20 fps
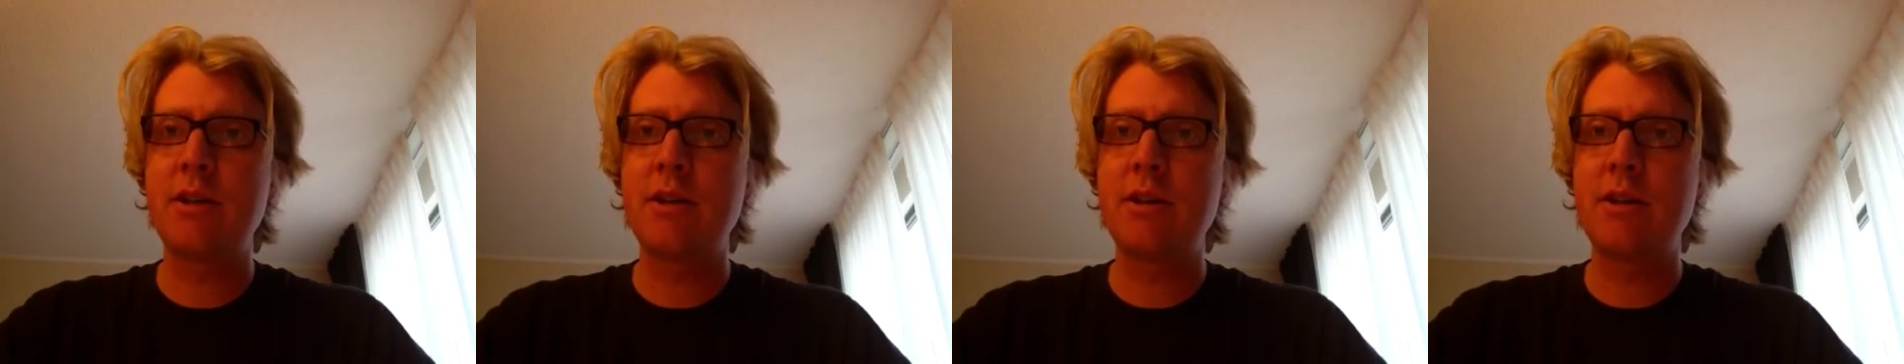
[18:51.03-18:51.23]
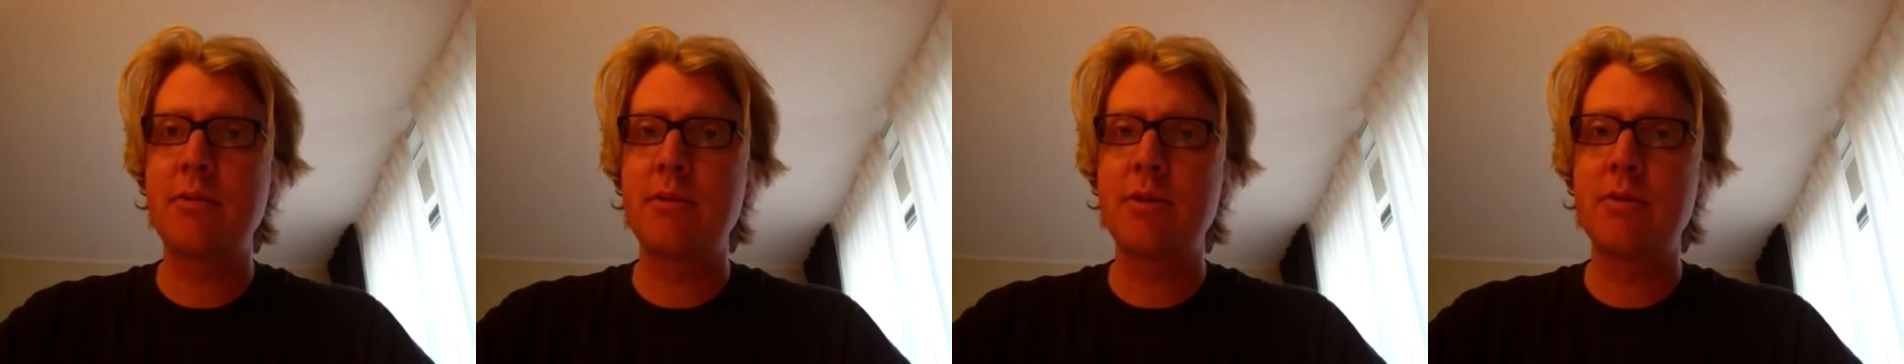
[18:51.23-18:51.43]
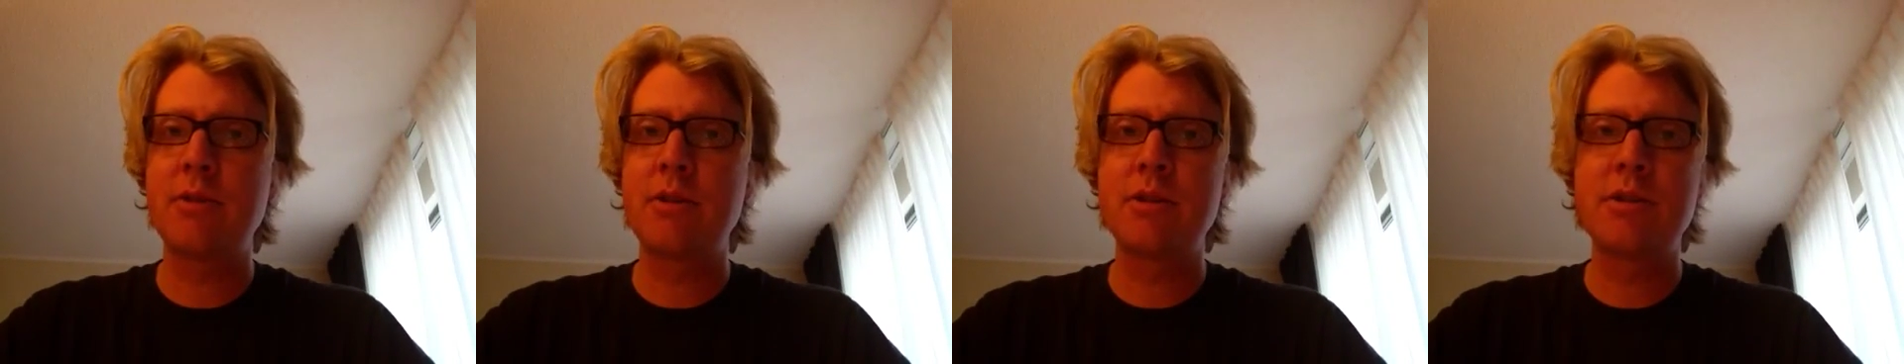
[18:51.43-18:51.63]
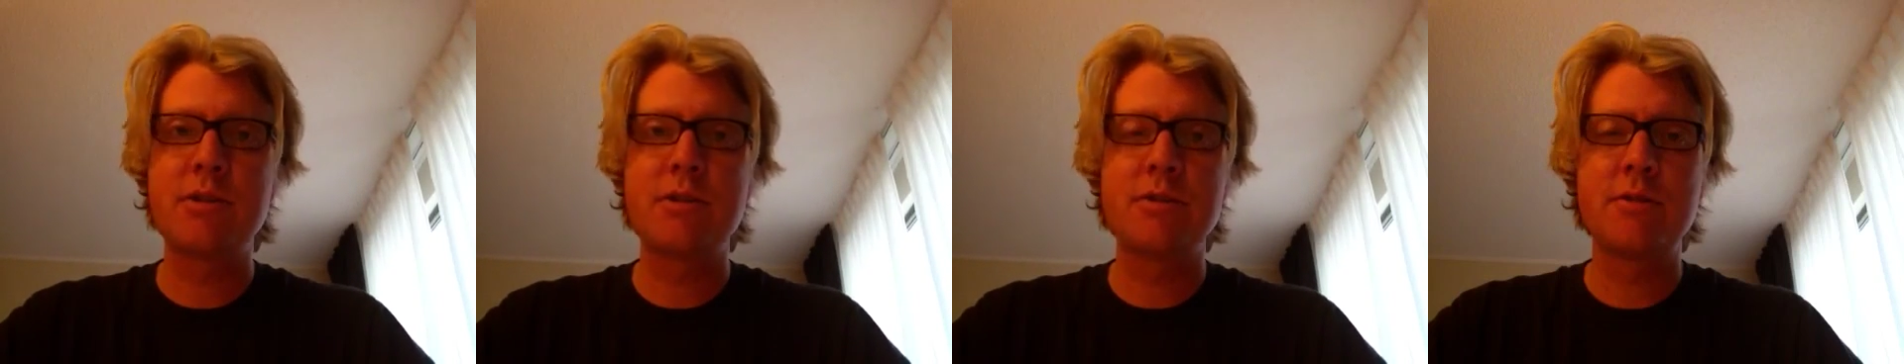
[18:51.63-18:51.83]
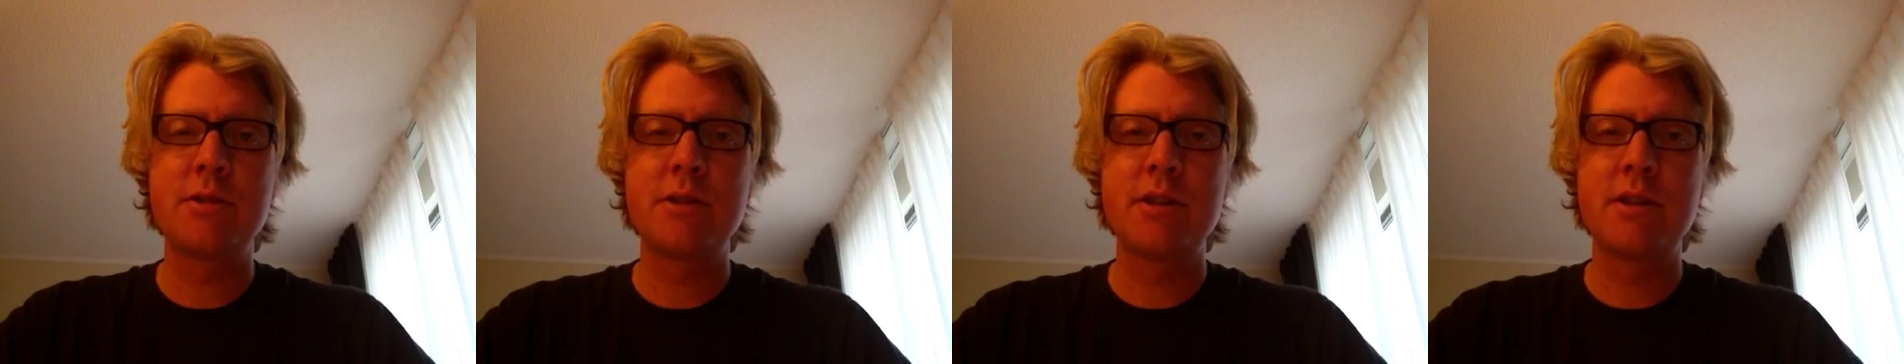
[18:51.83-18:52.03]
and I'm going
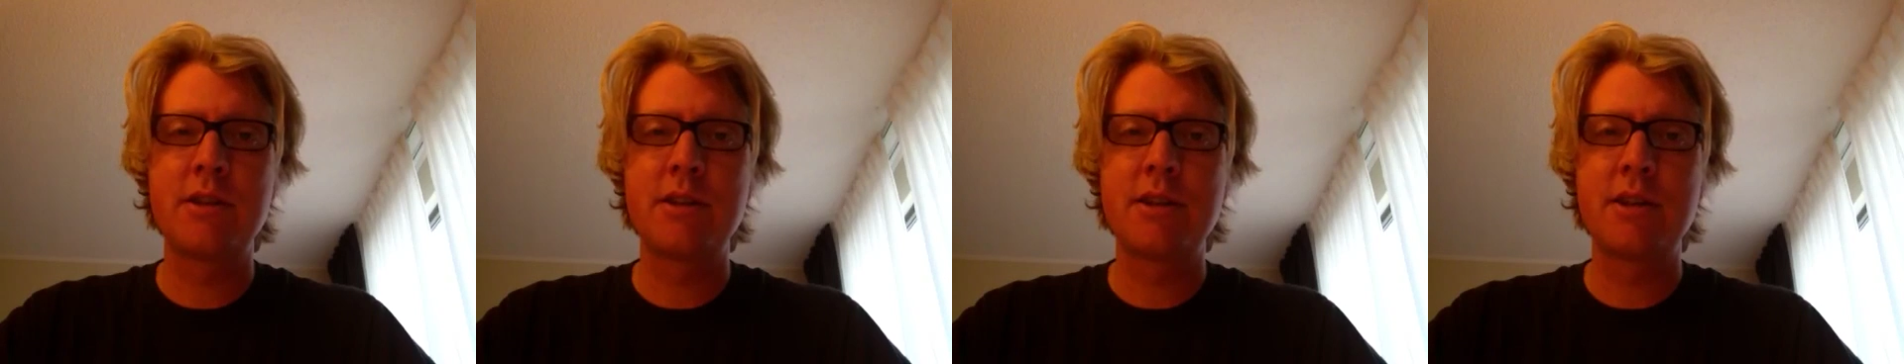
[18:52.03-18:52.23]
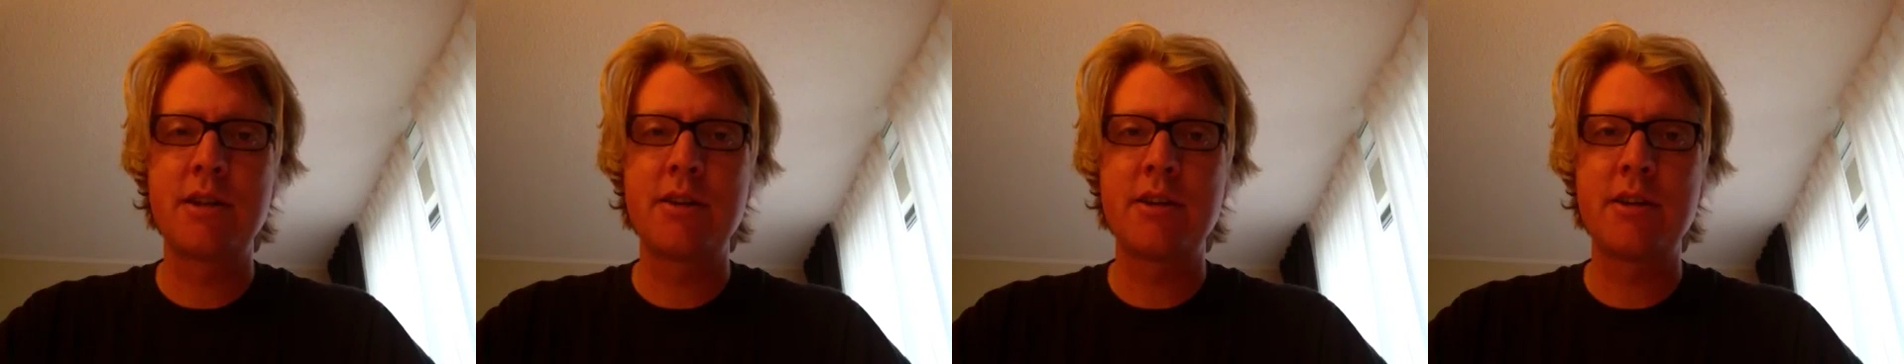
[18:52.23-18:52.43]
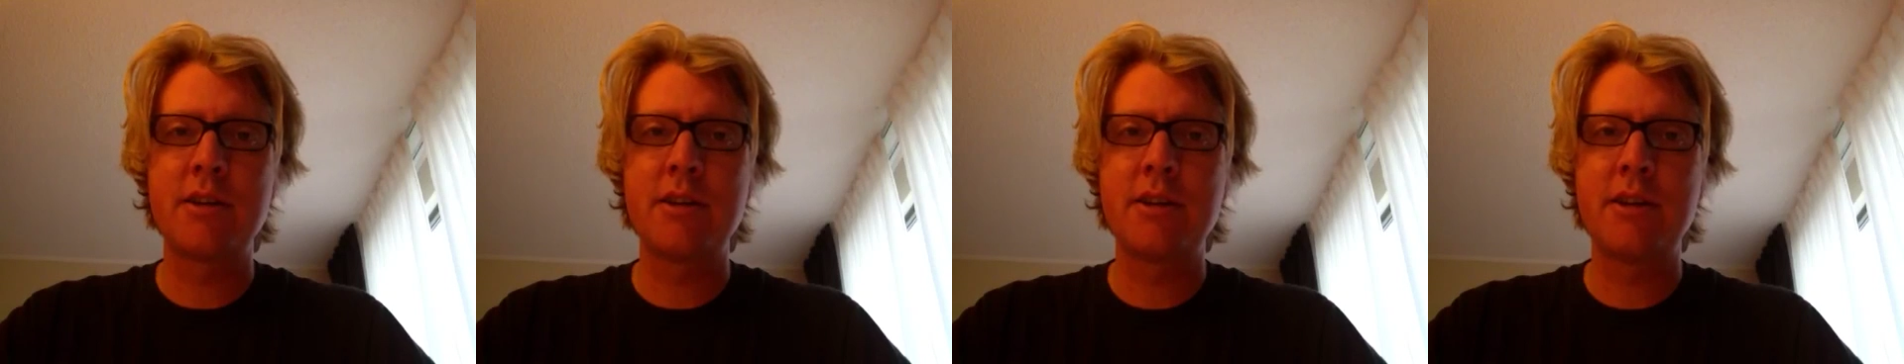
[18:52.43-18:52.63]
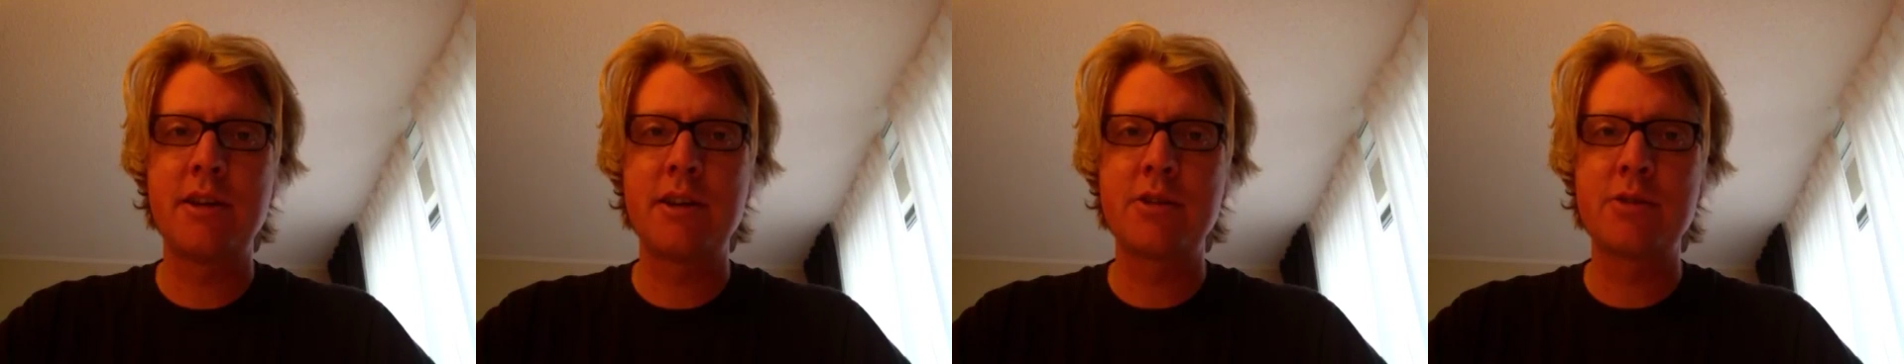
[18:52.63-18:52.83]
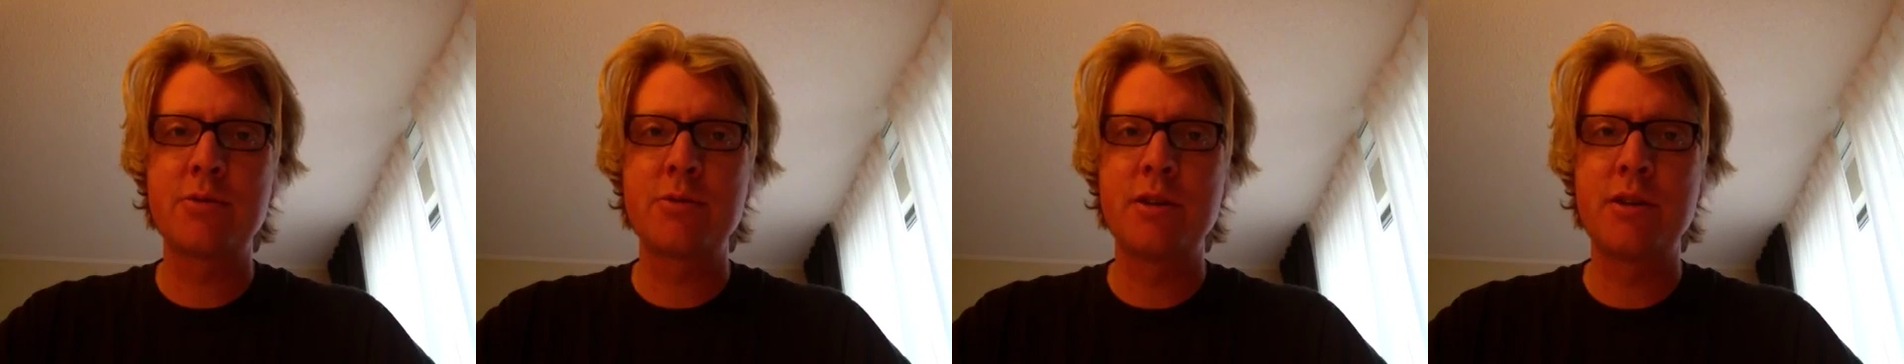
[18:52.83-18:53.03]
to get on to the
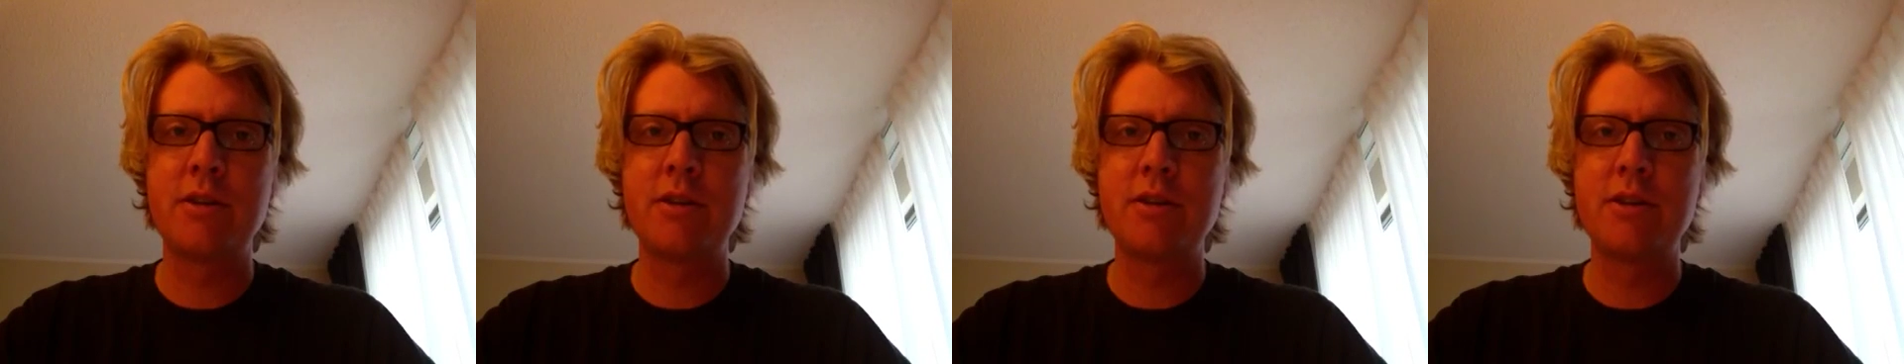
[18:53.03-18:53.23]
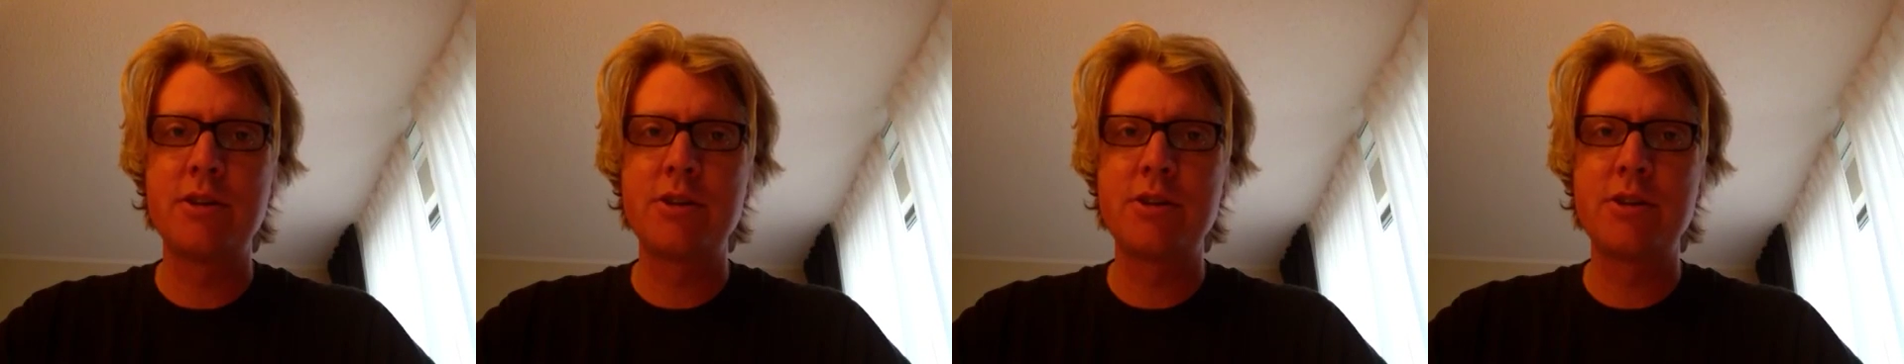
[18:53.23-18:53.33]
next one